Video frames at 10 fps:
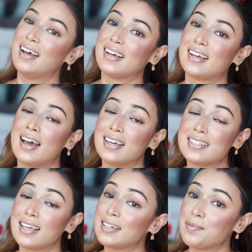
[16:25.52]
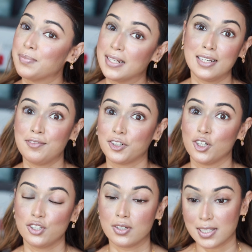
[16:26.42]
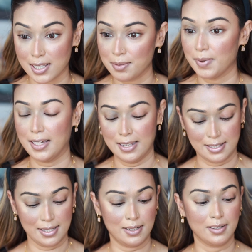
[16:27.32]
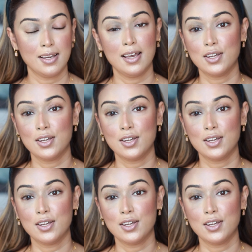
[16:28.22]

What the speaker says: Guys, I completely forgot to set my concealer.